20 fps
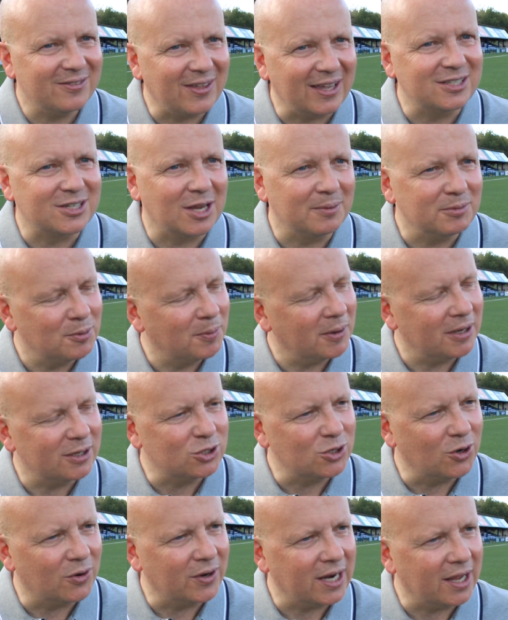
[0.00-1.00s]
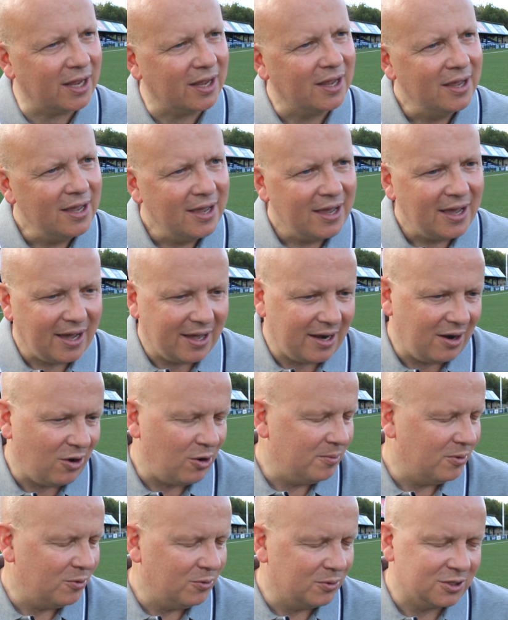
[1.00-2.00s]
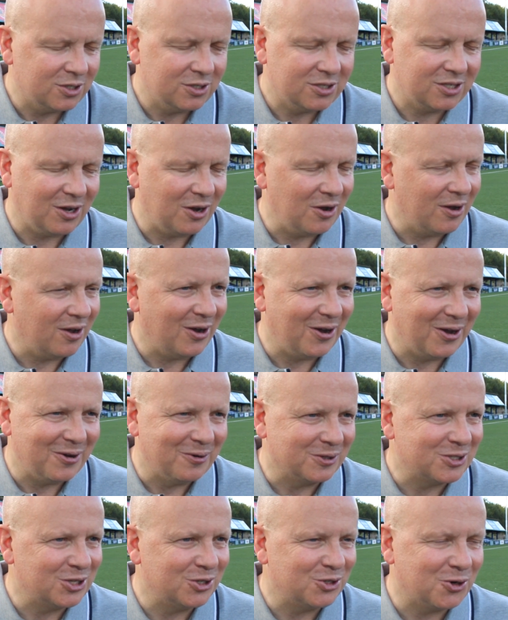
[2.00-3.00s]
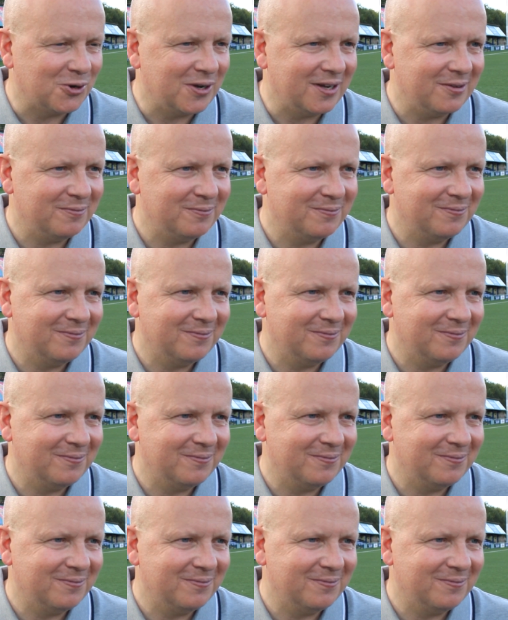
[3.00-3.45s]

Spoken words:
they seem to be enjoying it, and I always enjoy it.